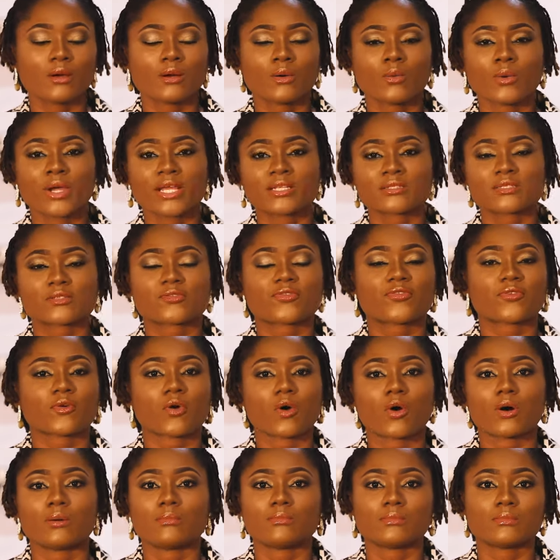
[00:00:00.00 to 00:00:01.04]
went
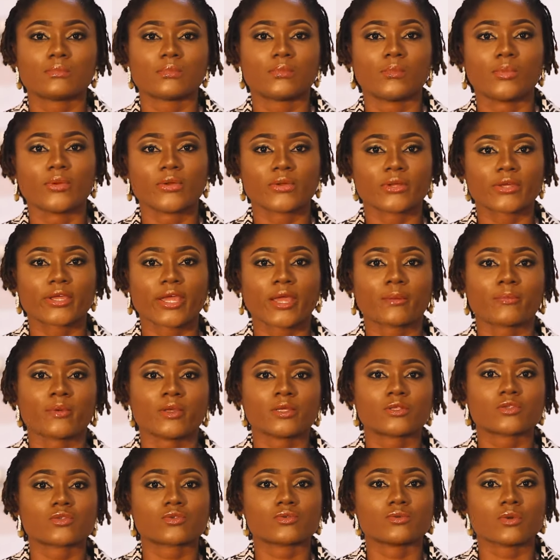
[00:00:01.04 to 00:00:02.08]
from
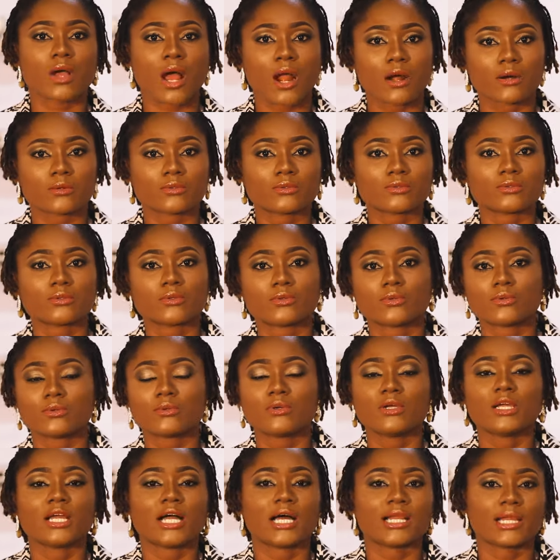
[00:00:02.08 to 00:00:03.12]
Birinkebi to Argungu
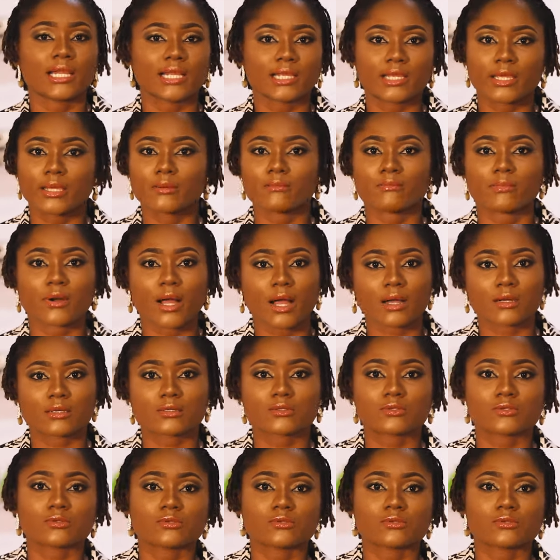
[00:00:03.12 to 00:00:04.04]
and then came back